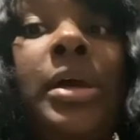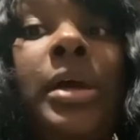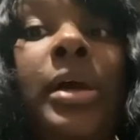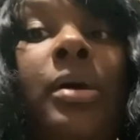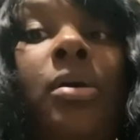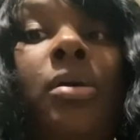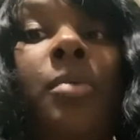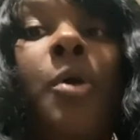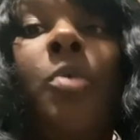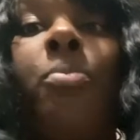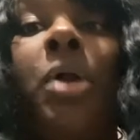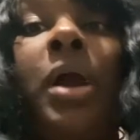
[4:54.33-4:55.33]

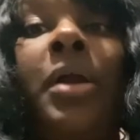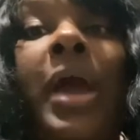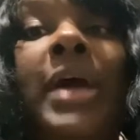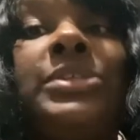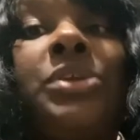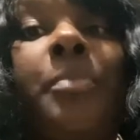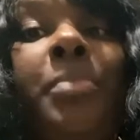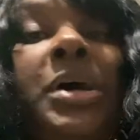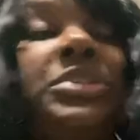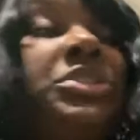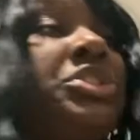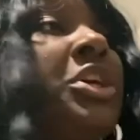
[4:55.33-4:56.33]
on Brown Eyes on the
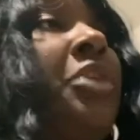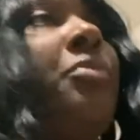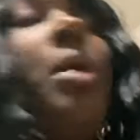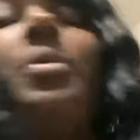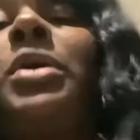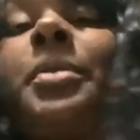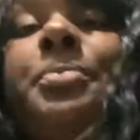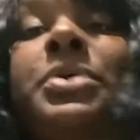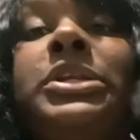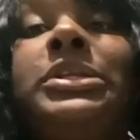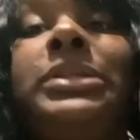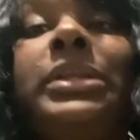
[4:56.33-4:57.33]
Budget channel. I'm gonna
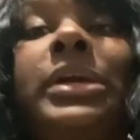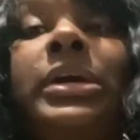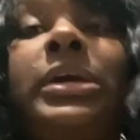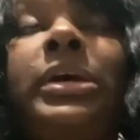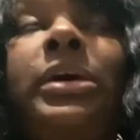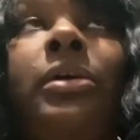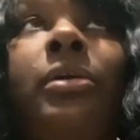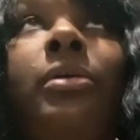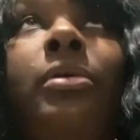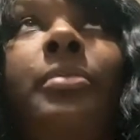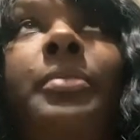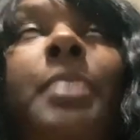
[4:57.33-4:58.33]
put the link.
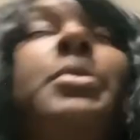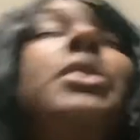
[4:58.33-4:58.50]
I'm gonna